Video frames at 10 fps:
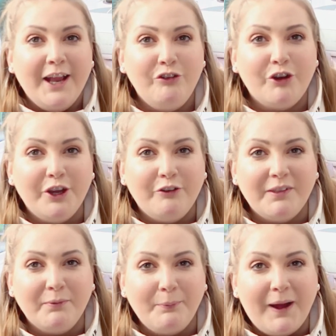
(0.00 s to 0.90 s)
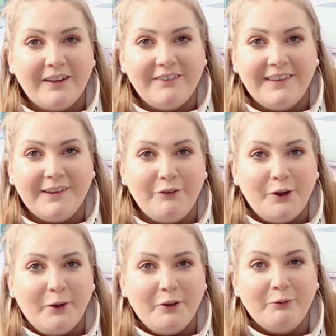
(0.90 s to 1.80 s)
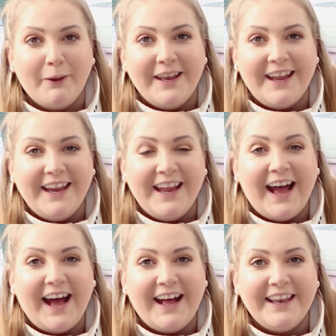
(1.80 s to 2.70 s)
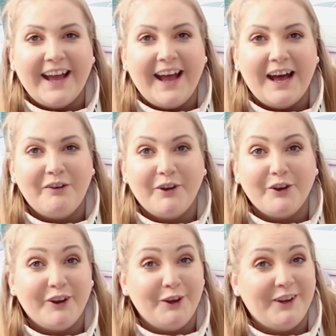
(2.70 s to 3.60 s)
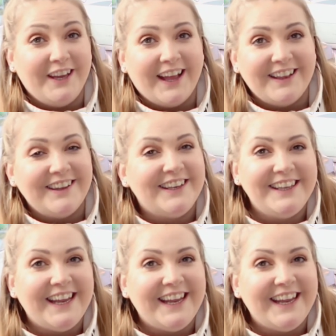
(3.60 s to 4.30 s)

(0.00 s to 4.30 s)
Enjoy your Christmas parties if you're going to any, and have a great weekend.